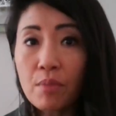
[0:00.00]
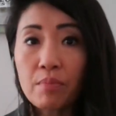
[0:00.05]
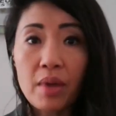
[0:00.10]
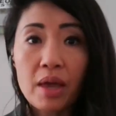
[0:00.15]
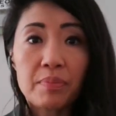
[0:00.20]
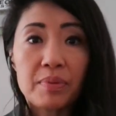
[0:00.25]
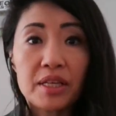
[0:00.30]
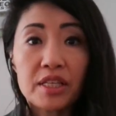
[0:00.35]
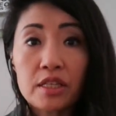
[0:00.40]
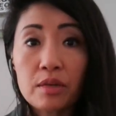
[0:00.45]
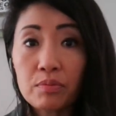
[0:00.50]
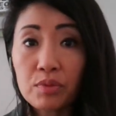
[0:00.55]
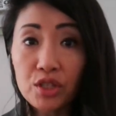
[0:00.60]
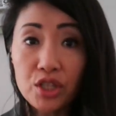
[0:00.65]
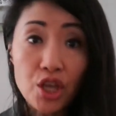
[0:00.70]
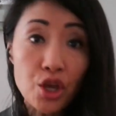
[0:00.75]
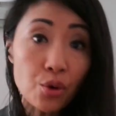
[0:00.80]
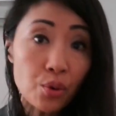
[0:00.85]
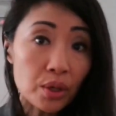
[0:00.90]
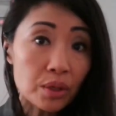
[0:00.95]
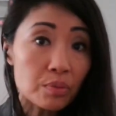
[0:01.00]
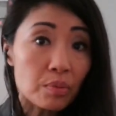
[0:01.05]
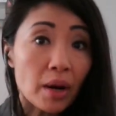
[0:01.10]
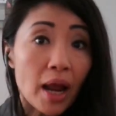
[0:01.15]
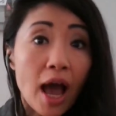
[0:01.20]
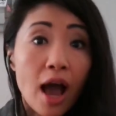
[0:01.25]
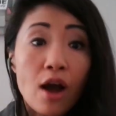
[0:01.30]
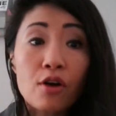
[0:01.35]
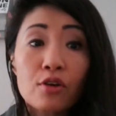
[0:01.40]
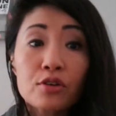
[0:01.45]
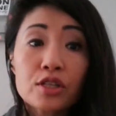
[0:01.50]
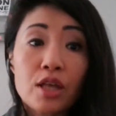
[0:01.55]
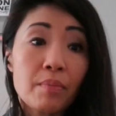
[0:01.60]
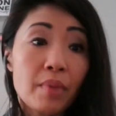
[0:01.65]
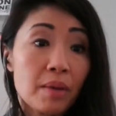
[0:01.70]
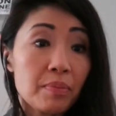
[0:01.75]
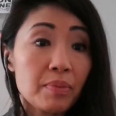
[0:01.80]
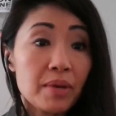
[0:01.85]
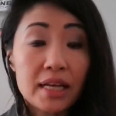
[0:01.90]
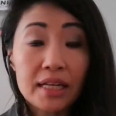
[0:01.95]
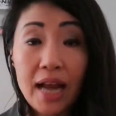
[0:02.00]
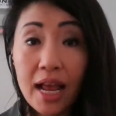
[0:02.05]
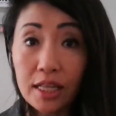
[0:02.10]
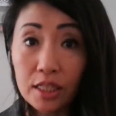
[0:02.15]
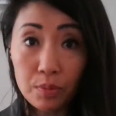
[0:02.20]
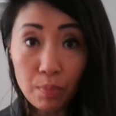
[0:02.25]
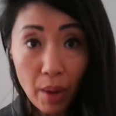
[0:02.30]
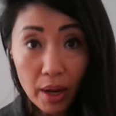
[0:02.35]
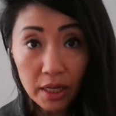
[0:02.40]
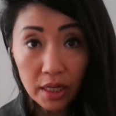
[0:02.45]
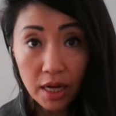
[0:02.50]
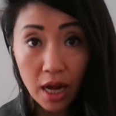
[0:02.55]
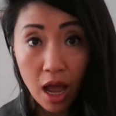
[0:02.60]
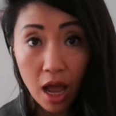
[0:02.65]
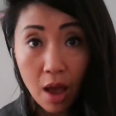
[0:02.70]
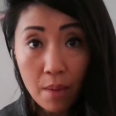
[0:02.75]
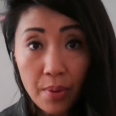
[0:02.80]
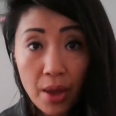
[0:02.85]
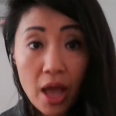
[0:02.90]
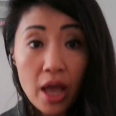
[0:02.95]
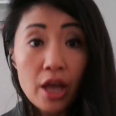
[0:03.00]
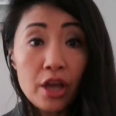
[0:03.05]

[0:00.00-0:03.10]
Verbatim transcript: maybe some sequin blouse, maybe a nice button-up.